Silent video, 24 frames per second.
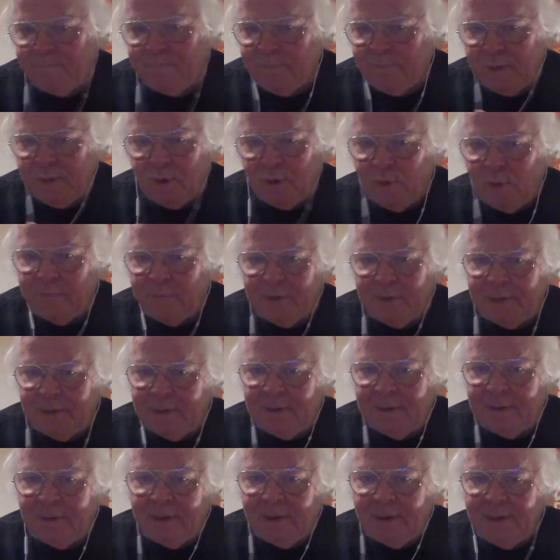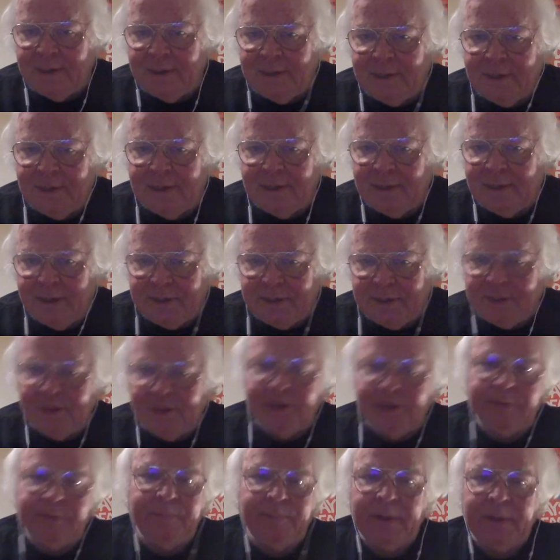COVID-19
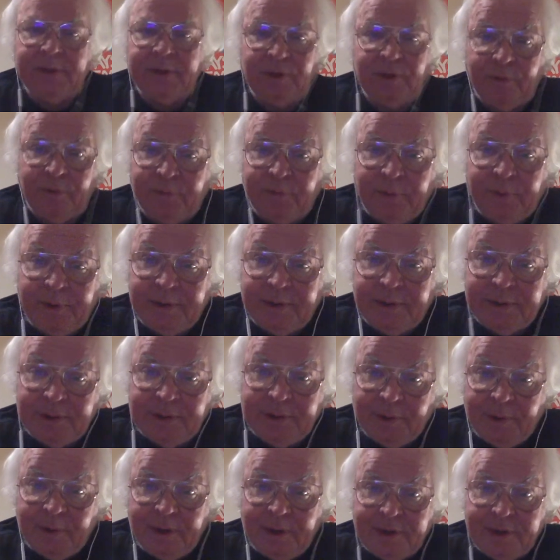tests and so forth and so on.